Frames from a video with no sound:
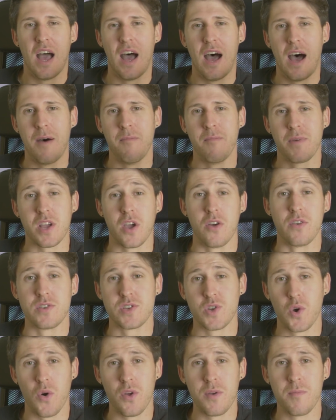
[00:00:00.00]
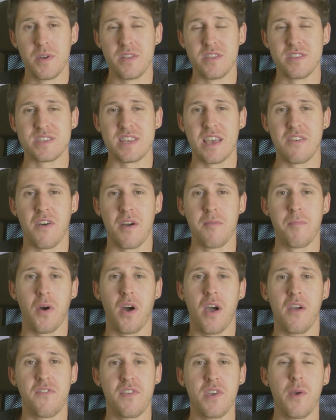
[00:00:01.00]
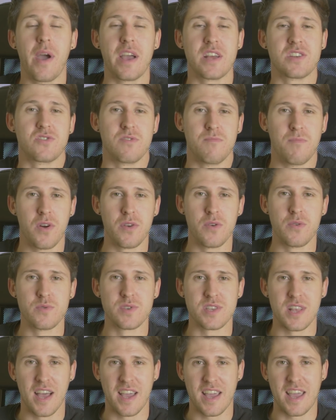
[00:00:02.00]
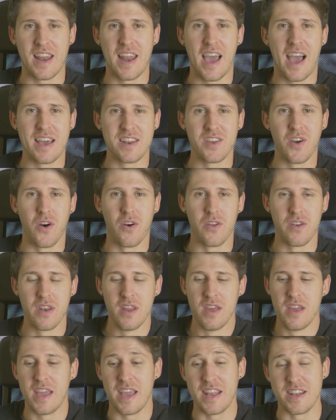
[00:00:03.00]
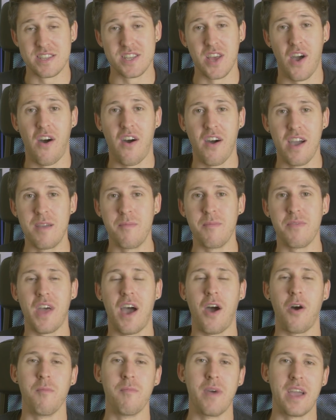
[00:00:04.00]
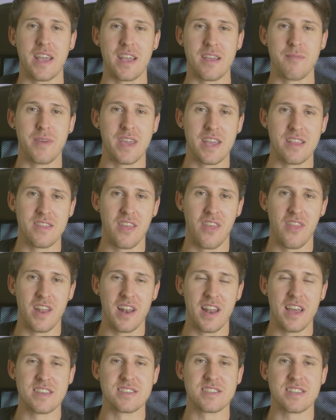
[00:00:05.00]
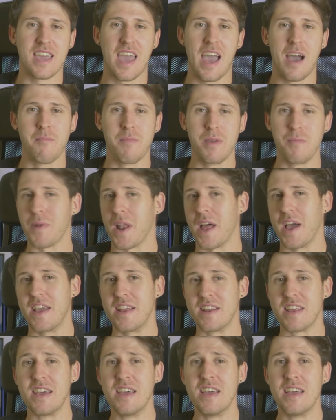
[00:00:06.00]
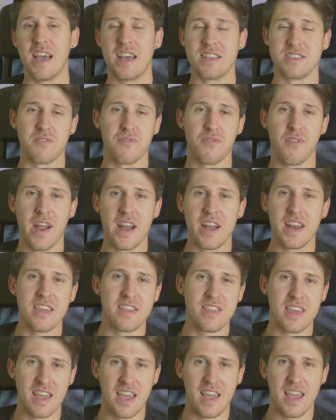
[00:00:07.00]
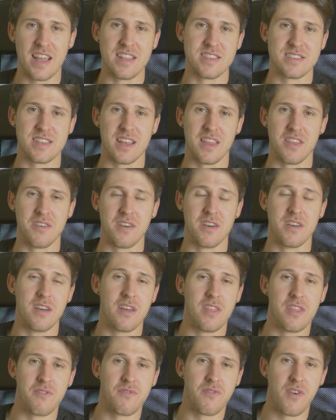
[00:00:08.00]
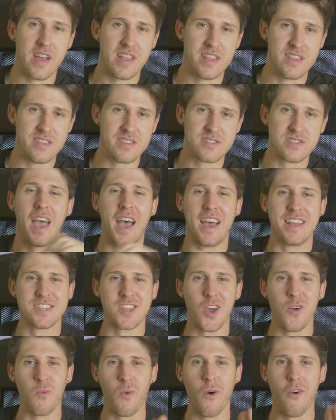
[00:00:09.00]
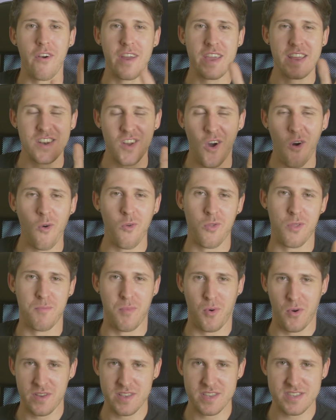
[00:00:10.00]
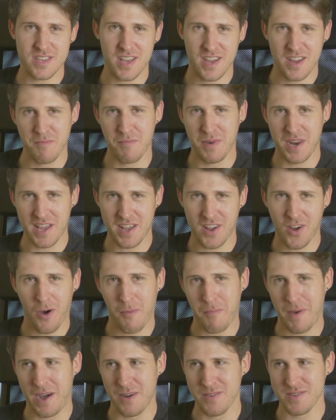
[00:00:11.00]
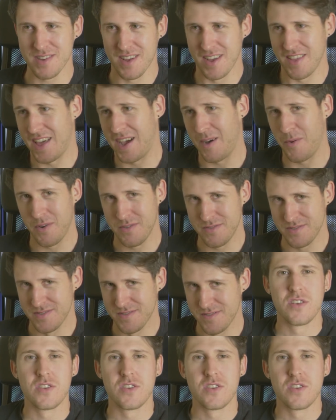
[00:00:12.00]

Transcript: go to tournaments, if I buy a few extra models that I can add on in time, that will mean that the list can be played as a friendly thing against other friends. And don't worry, not all the points are complete cop-outs like that was.